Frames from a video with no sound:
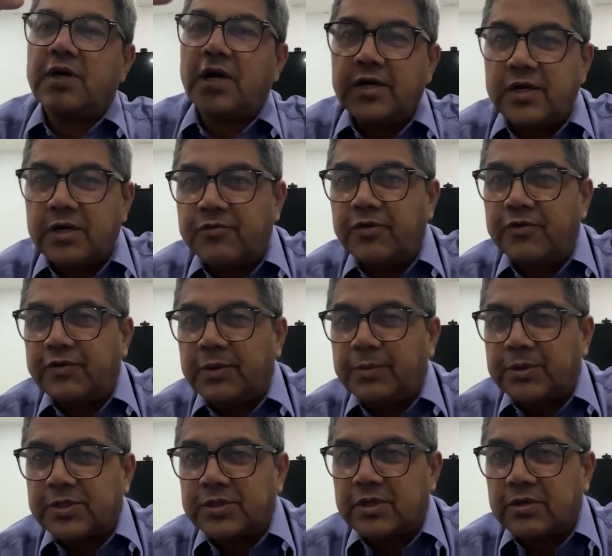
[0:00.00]

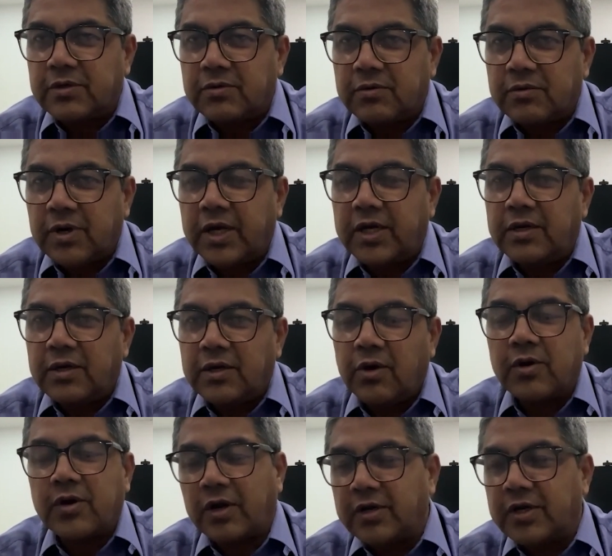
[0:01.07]
150%, right?
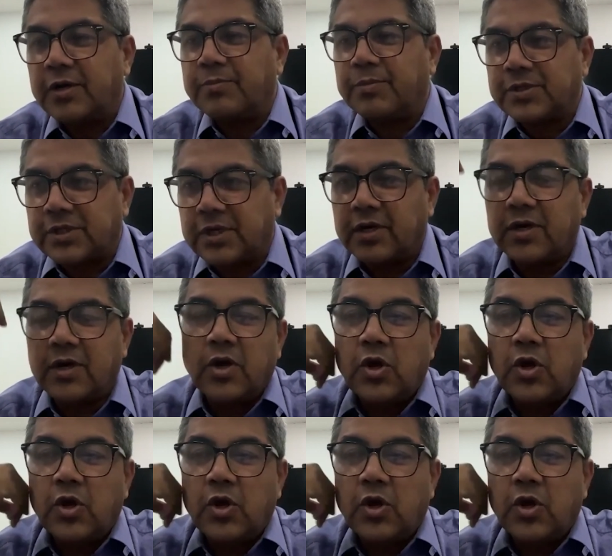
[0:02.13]
Or 100%.